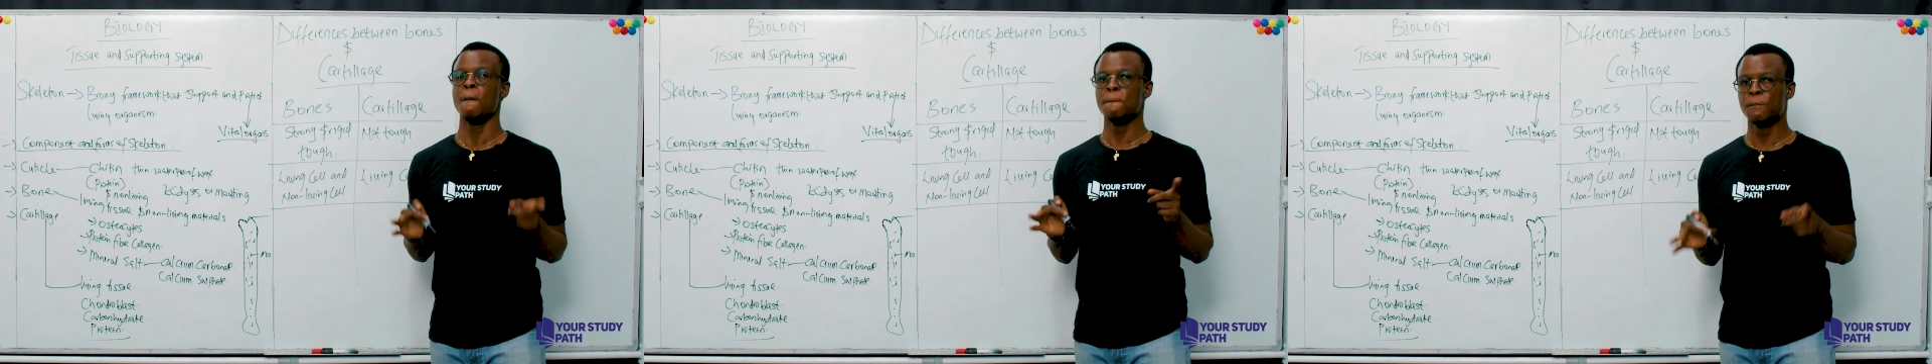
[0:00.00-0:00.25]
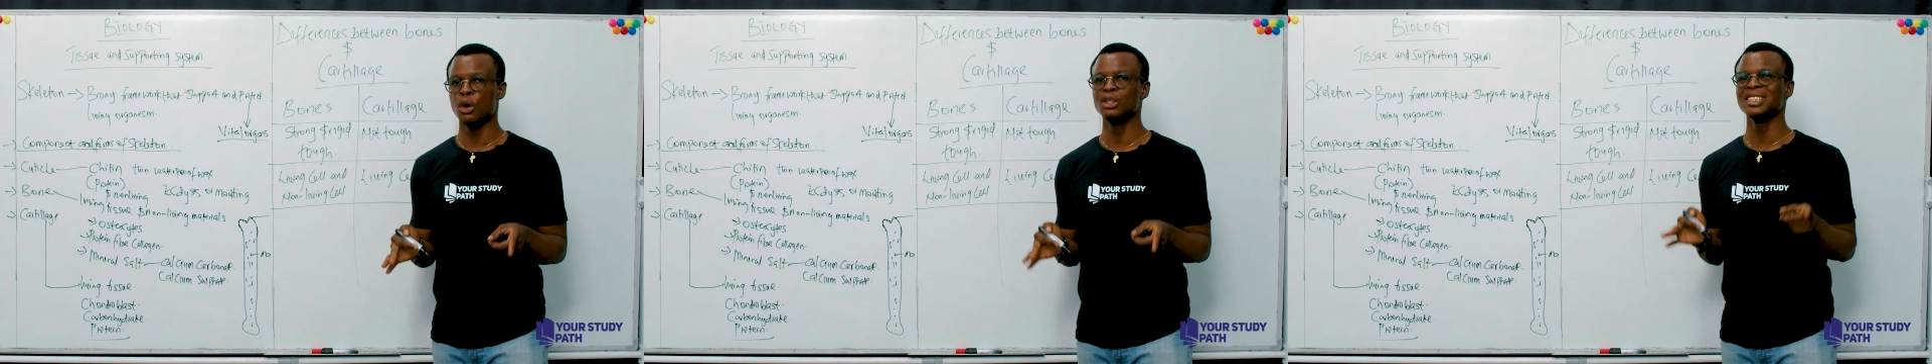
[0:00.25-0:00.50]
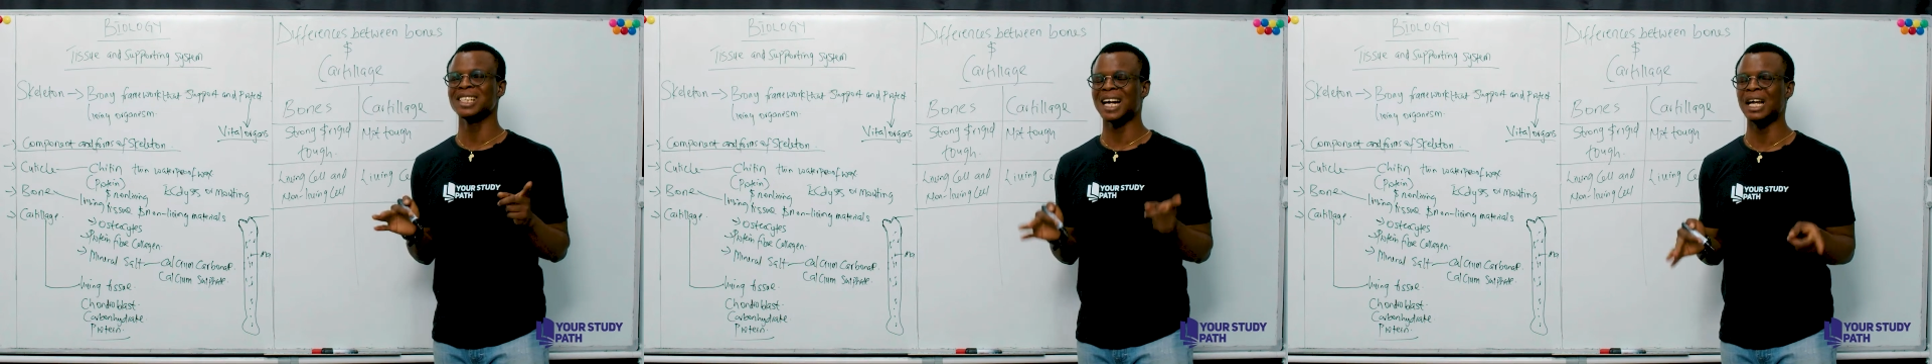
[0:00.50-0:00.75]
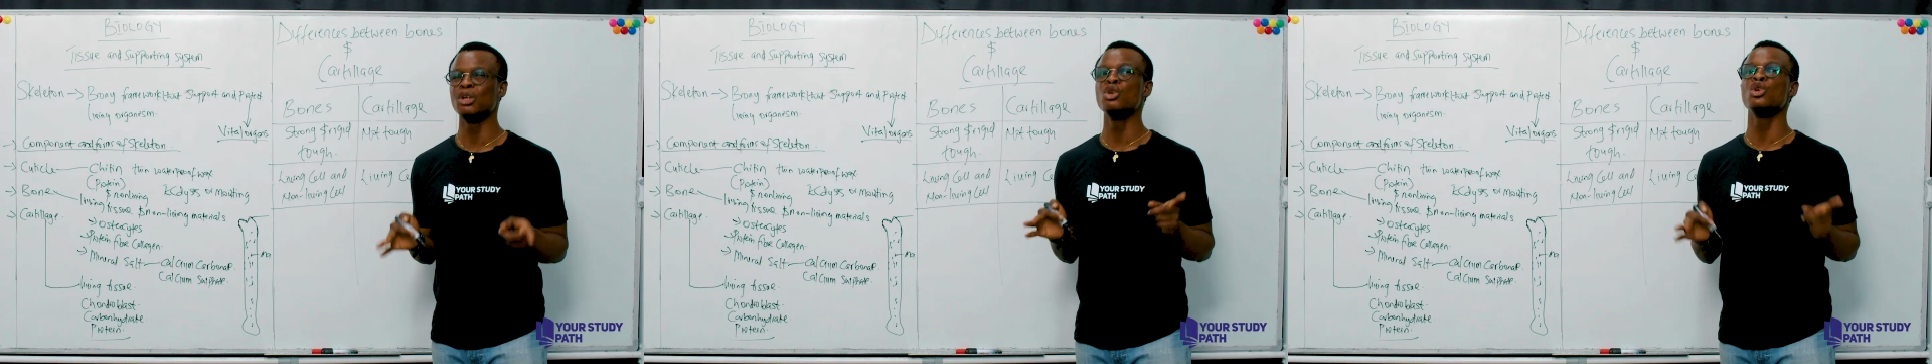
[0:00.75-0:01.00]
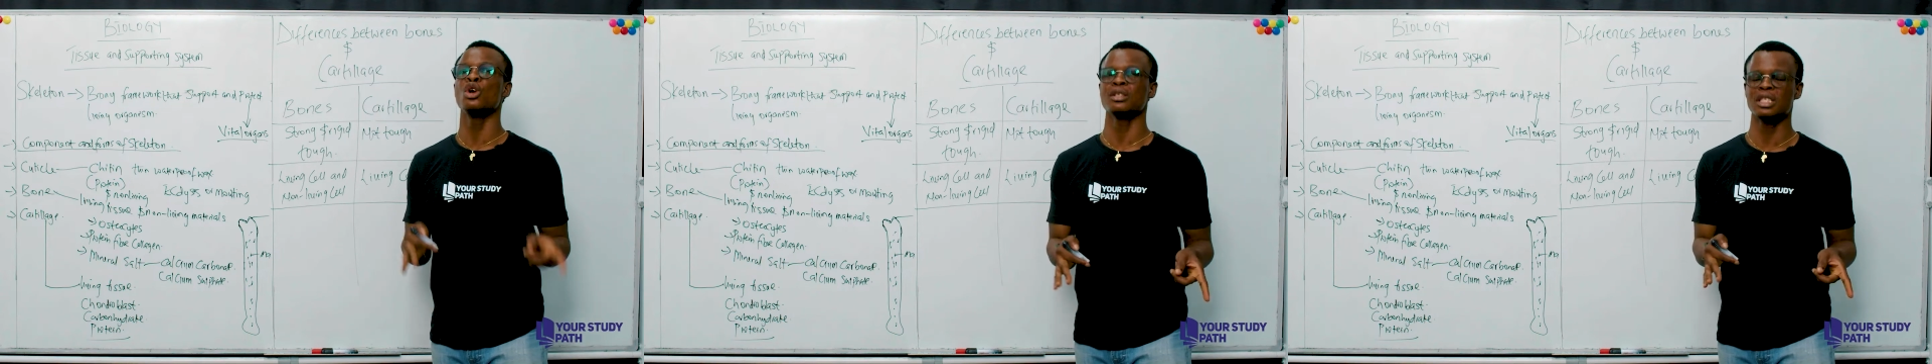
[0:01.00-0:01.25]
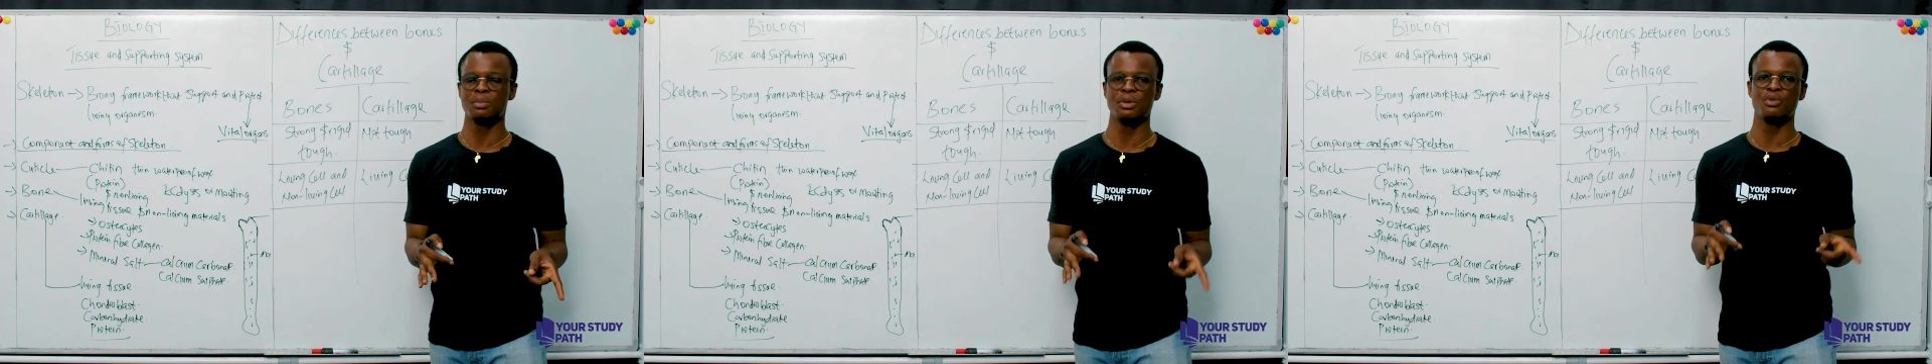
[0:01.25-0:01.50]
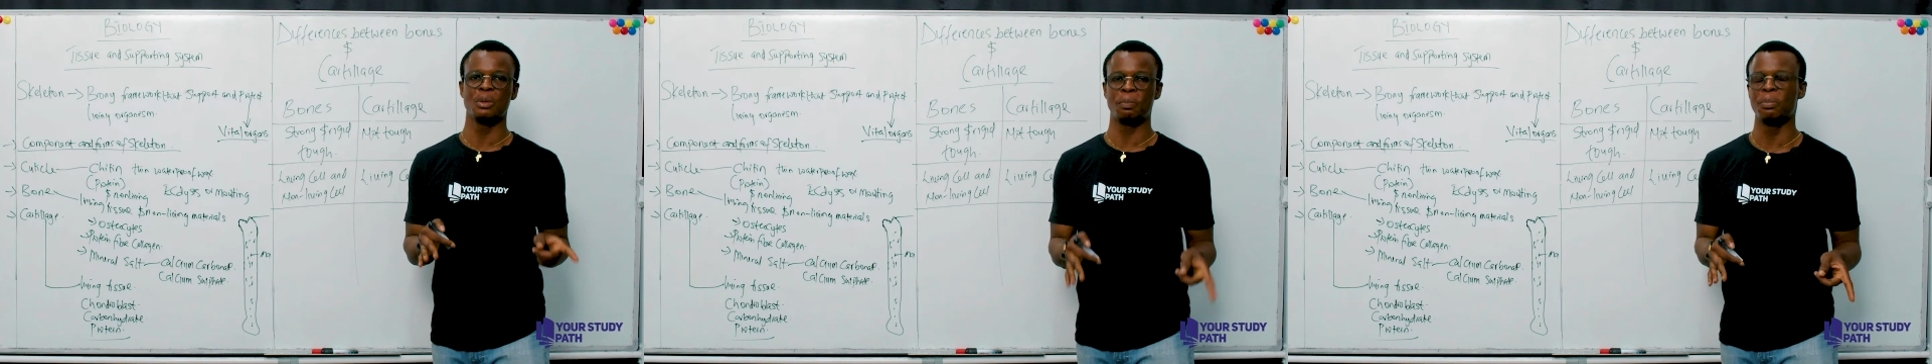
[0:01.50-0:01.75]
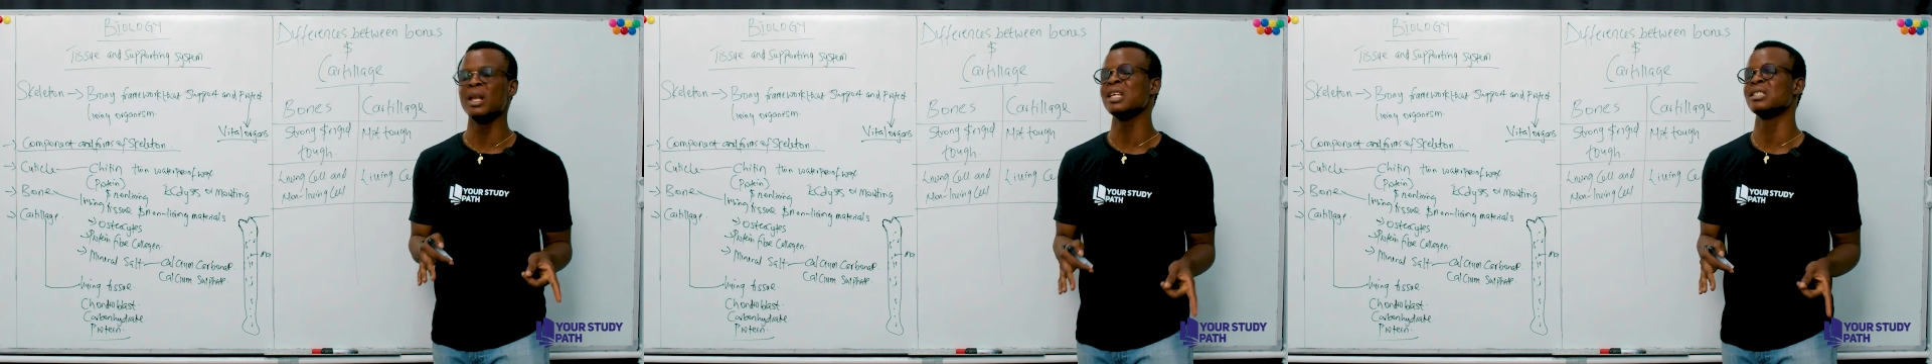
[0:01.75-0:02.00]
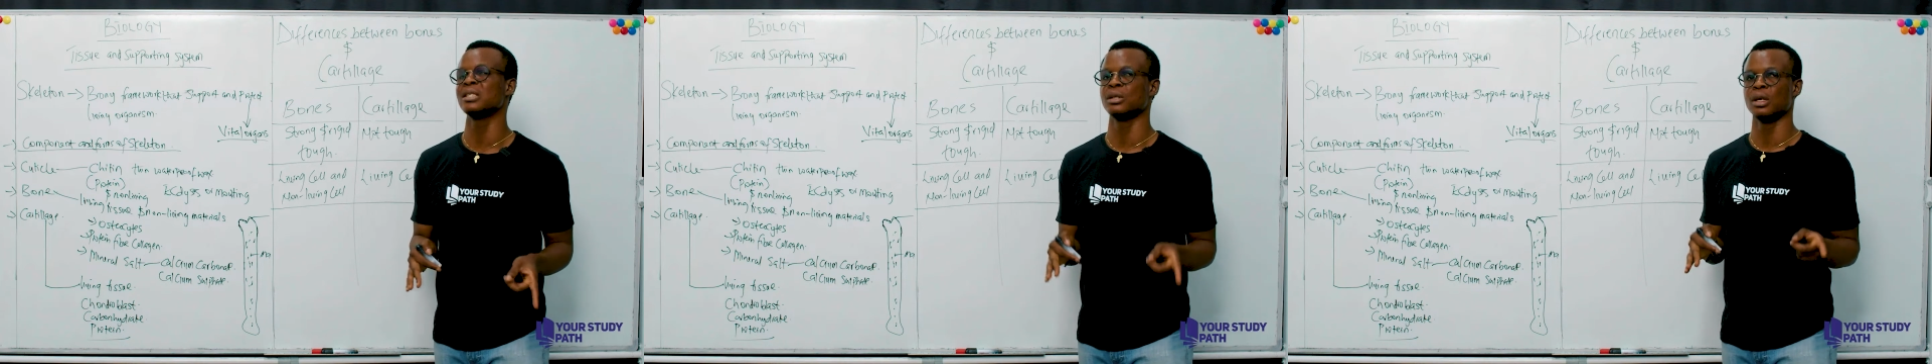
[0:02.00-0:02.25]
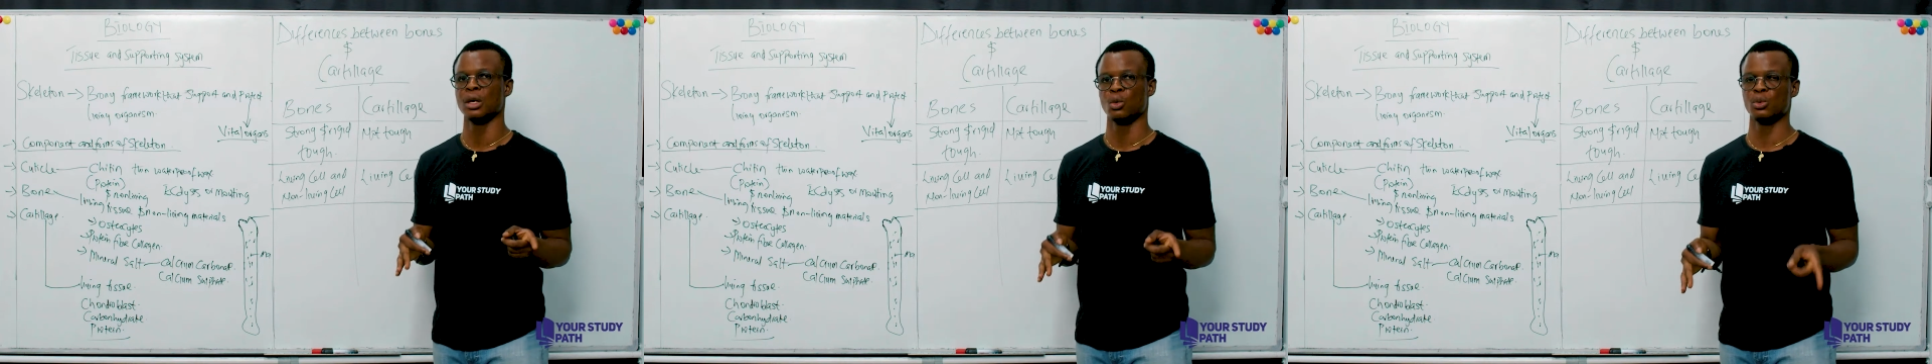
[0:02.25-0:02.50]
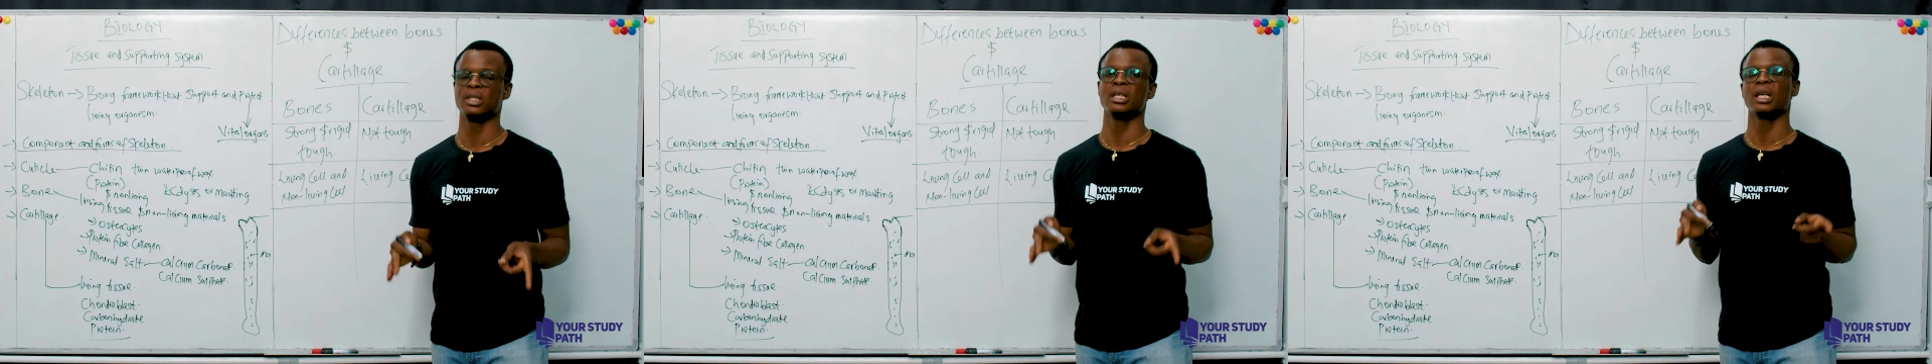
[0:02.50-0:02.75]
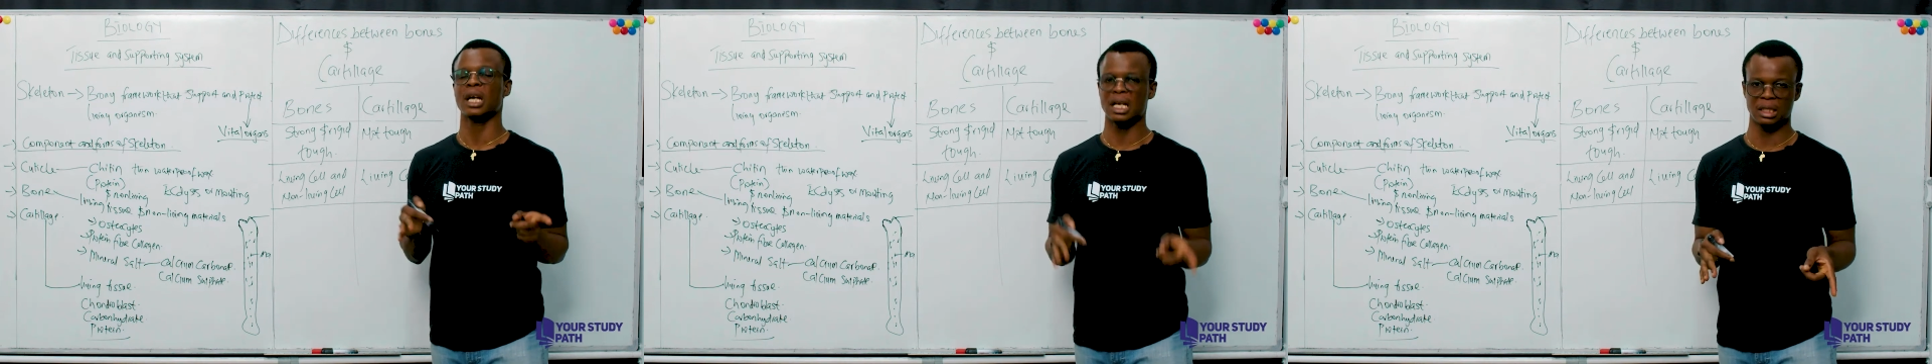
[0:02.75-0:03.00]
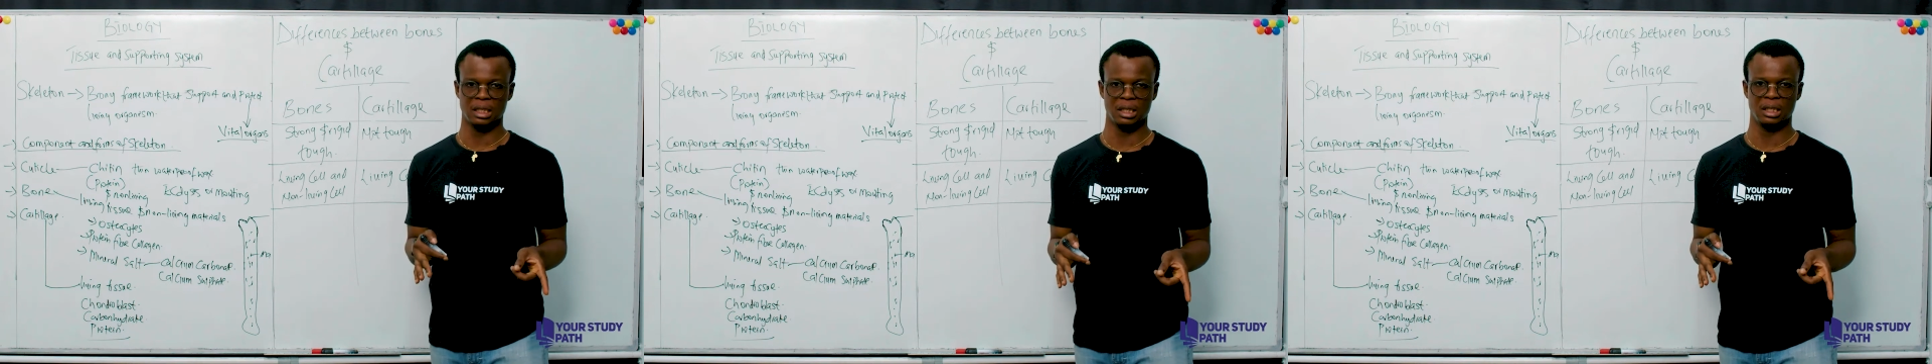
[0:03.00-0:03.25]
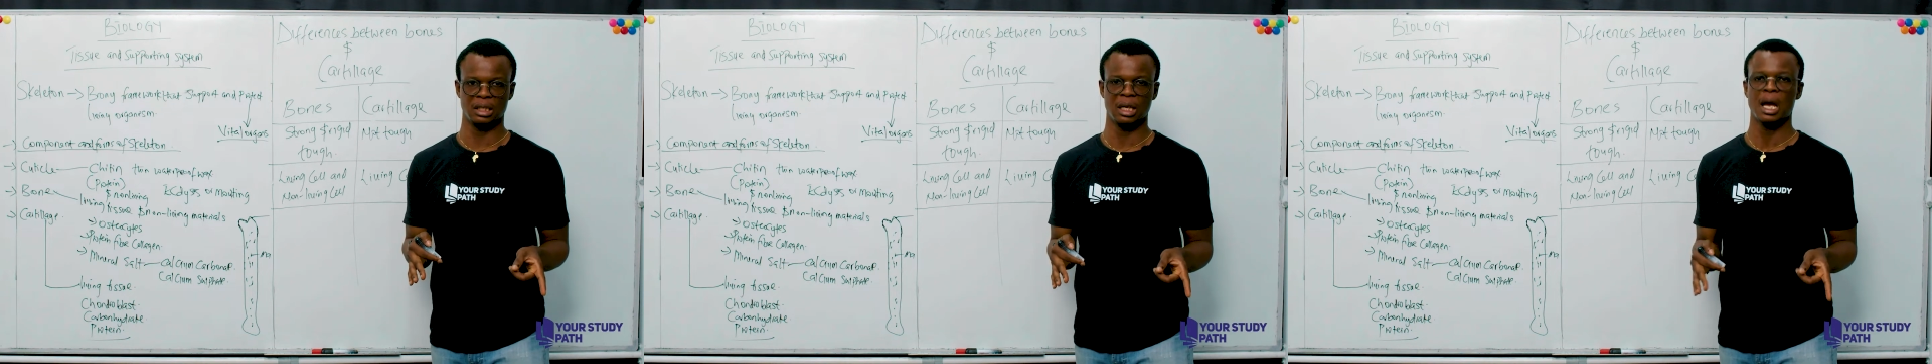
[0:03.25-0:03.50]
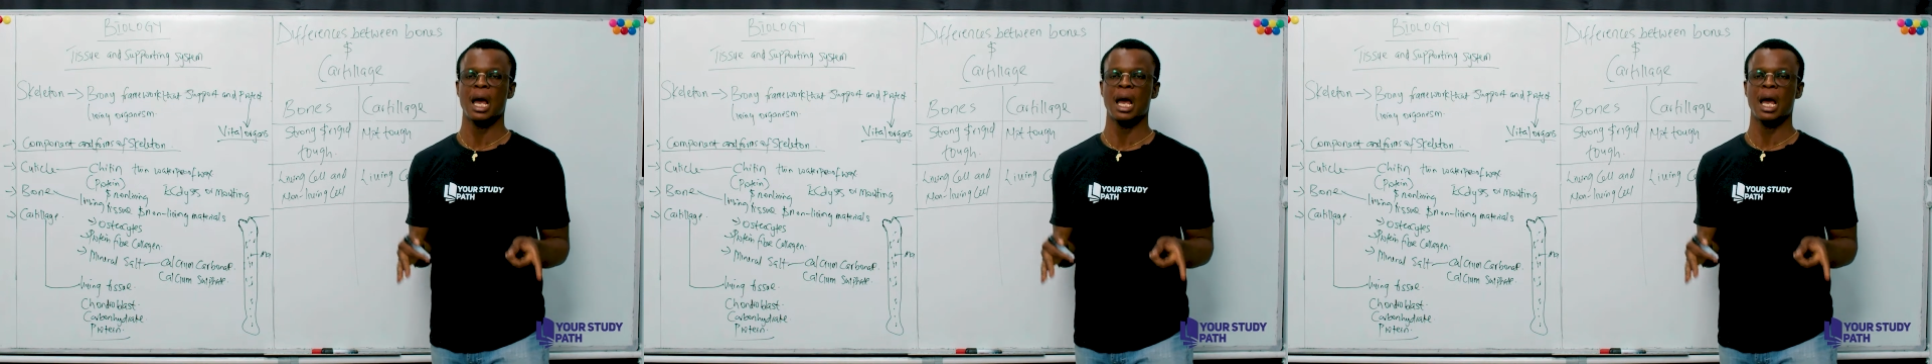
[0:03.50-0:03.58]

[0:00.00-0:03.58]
Bone cannot be replaced with a cartilage.